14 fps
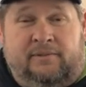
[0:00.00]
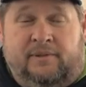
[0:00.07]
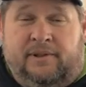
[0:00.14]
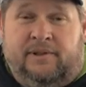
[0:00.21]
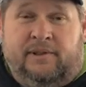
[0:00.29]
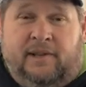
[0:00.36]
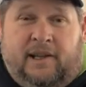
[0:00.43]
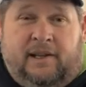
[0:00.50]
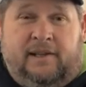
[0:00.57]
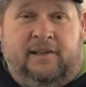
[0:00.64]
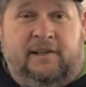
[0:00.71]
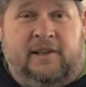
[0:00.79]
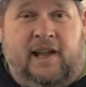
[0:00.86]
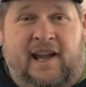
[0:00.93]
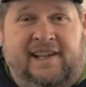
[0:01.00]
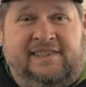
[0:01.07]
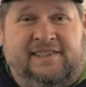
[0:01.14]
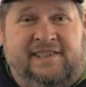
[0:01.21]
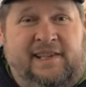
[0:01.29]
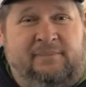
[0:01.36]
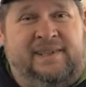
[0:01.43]
And we're and
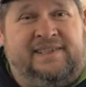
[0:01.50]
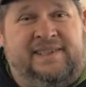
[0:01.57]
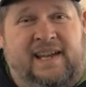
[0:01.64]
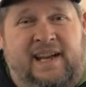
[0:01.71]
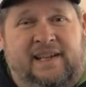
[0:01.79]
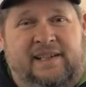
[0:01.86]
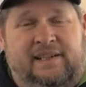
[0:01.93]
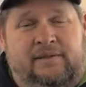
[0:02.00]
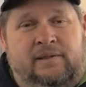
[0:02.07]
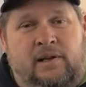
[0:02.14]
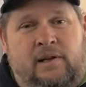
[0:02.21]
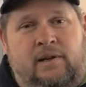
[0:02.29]
actually, I'm excited